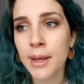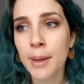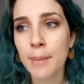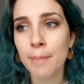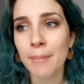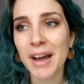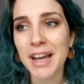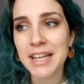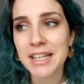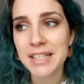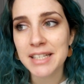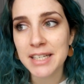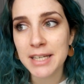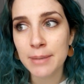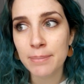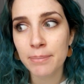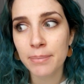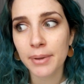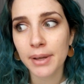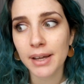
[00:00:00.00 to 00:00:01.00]
my
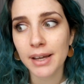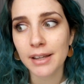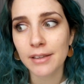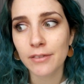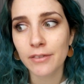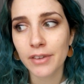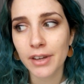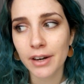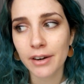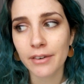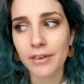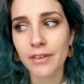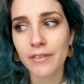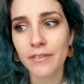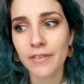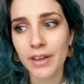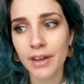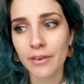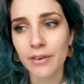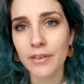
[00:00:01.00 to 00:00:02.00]
deep and
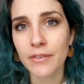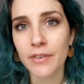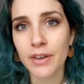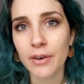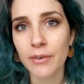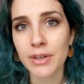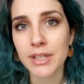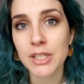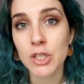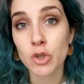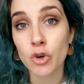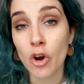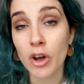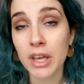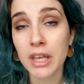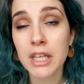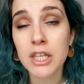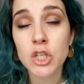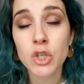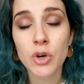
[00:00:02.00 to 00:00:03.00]
very strong
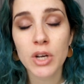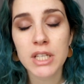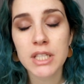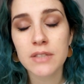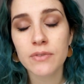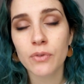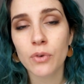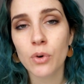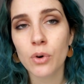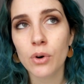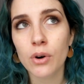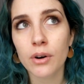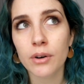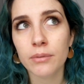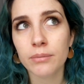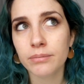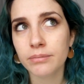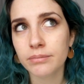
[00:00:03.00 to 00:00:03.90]
interest for